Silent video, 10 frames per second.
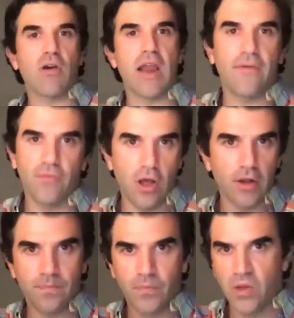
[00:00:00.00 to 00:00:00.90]
and a half long.
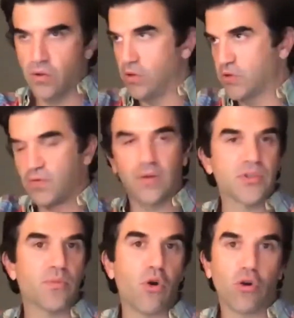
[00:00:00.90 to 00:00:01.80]
Those films
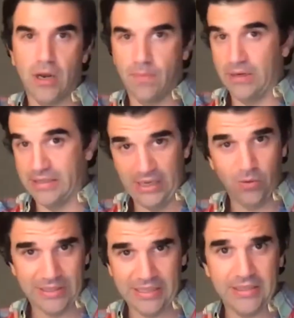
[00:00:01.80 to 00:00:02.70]
are broken up into
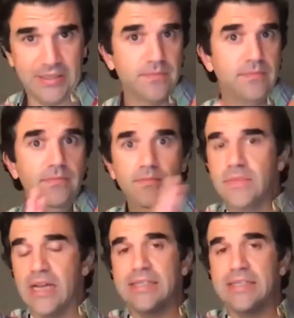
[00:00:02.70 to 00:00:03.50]
sequences that